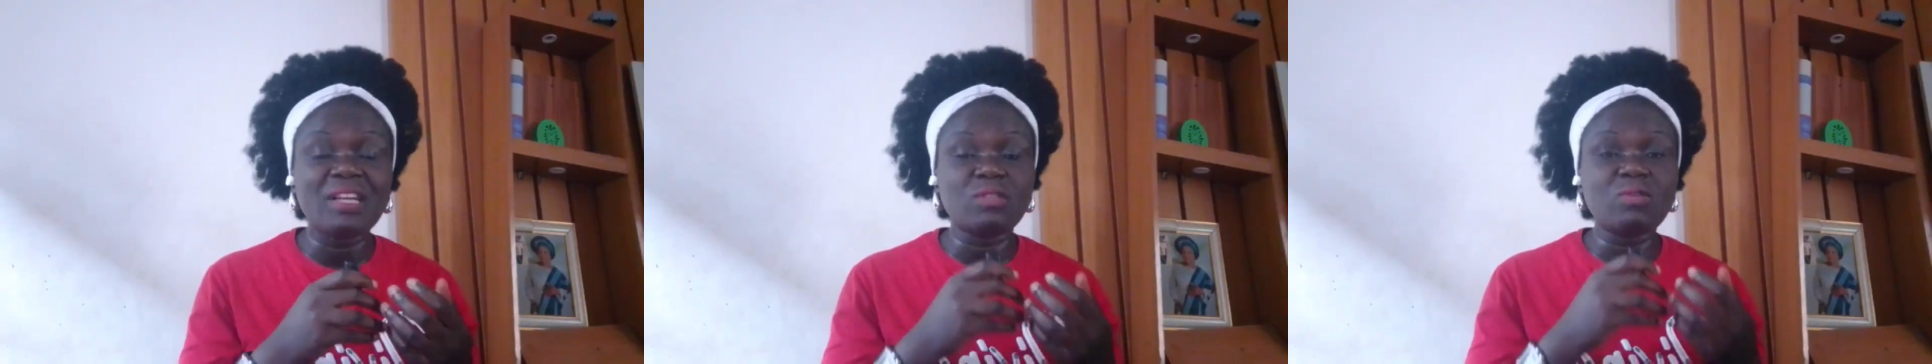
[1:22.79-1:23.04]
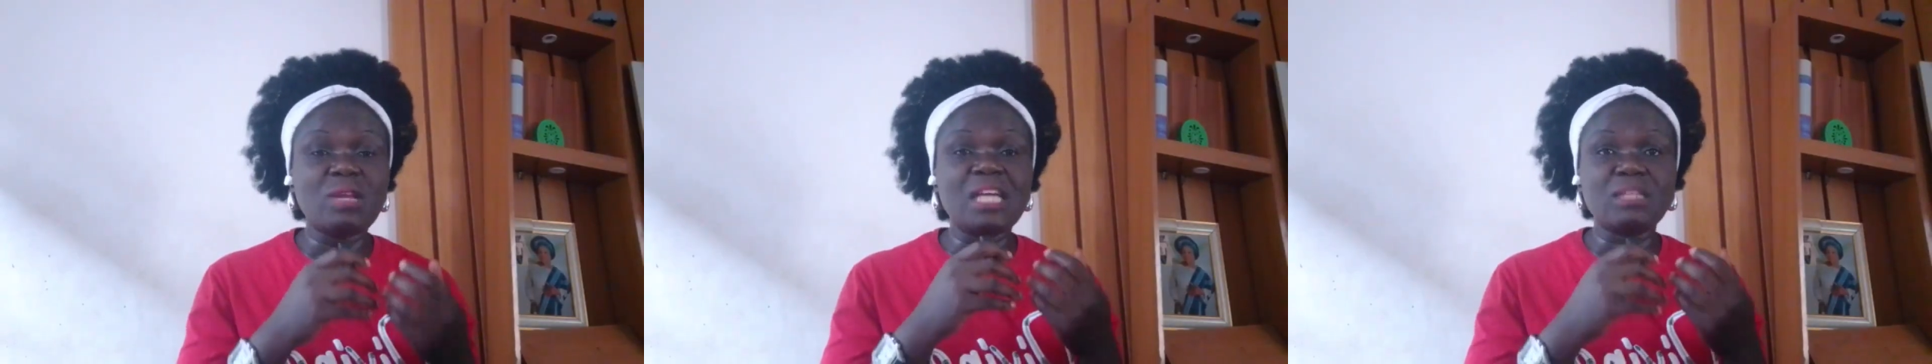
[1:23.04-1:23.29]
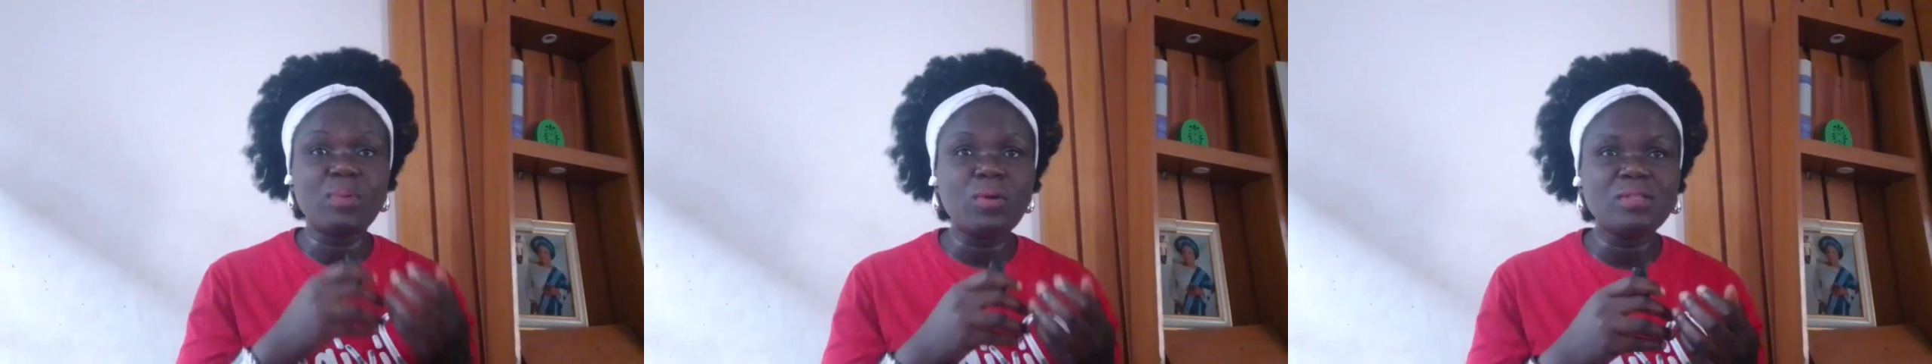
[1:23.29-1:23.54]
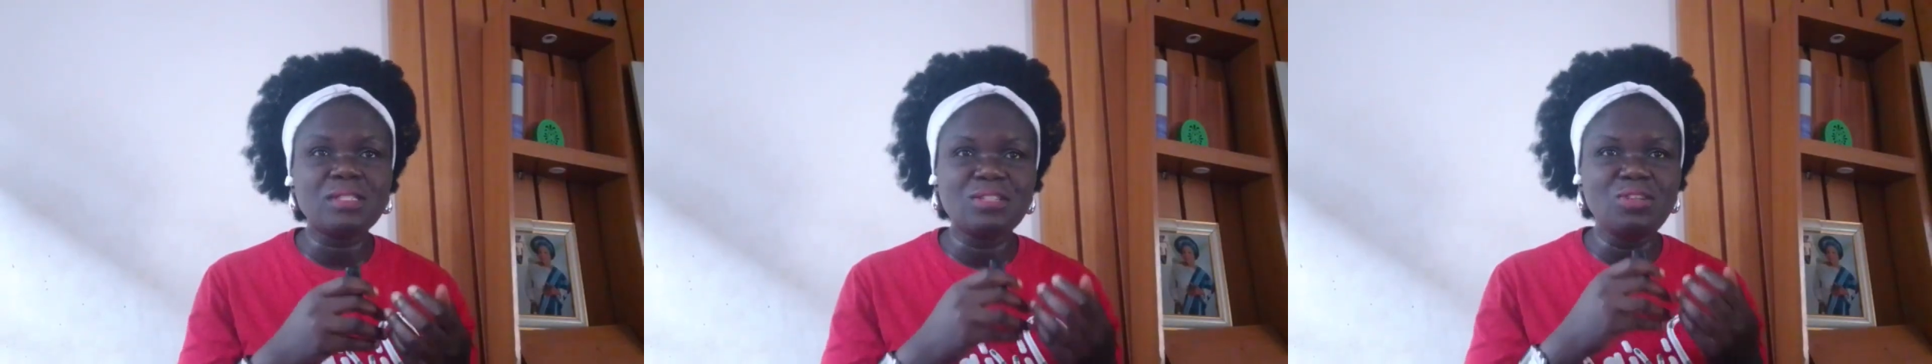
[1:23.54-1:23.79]
as well as
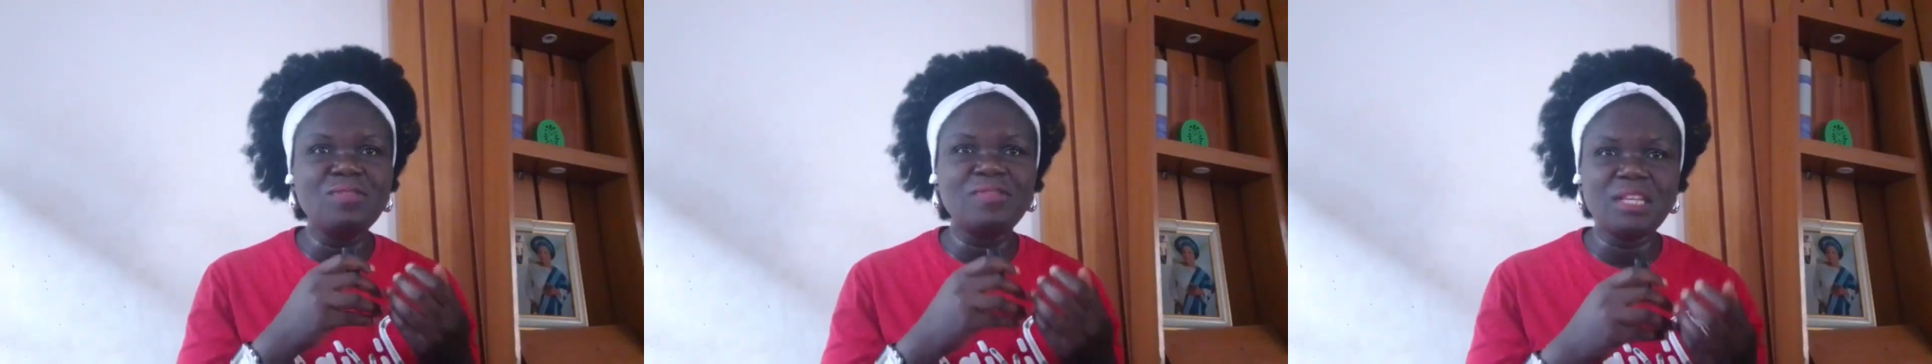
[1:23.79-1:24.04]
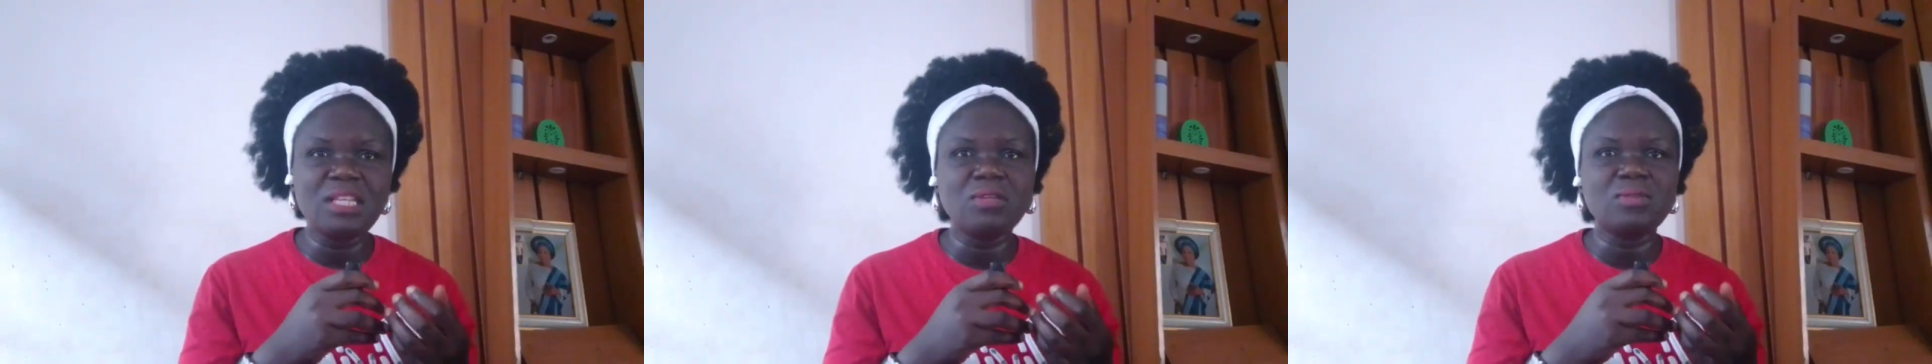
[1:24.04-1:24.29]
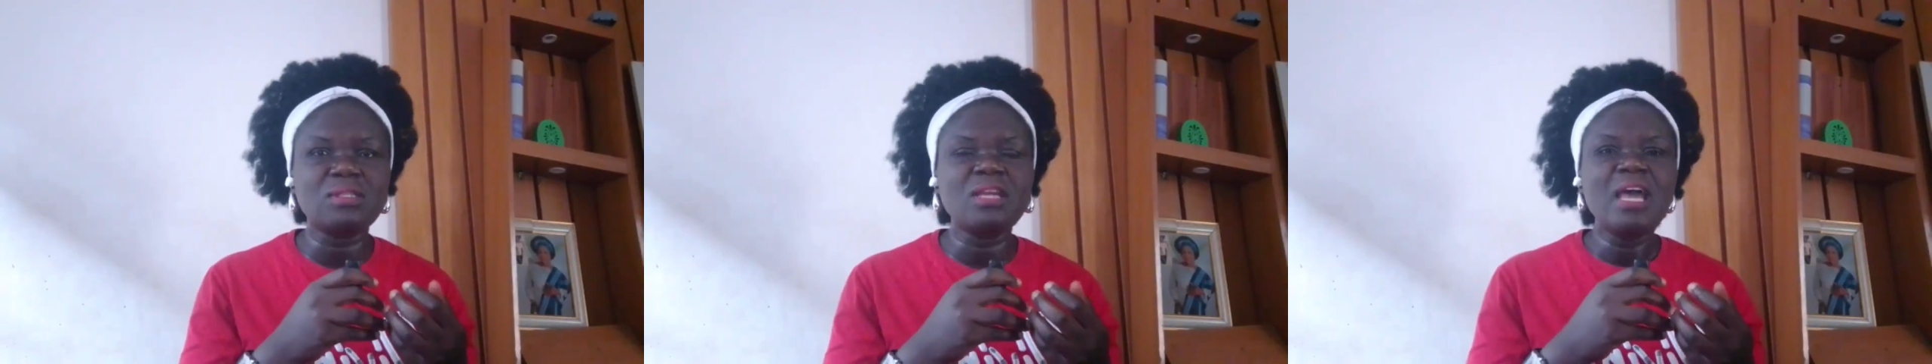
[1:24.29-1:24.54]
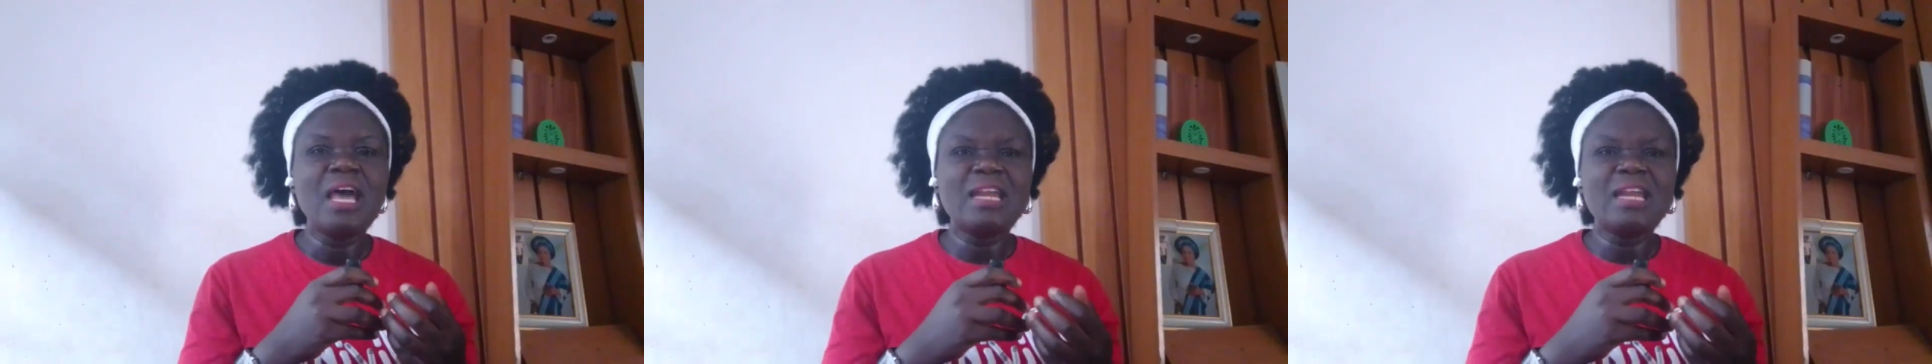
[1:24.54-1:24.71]
post new videos.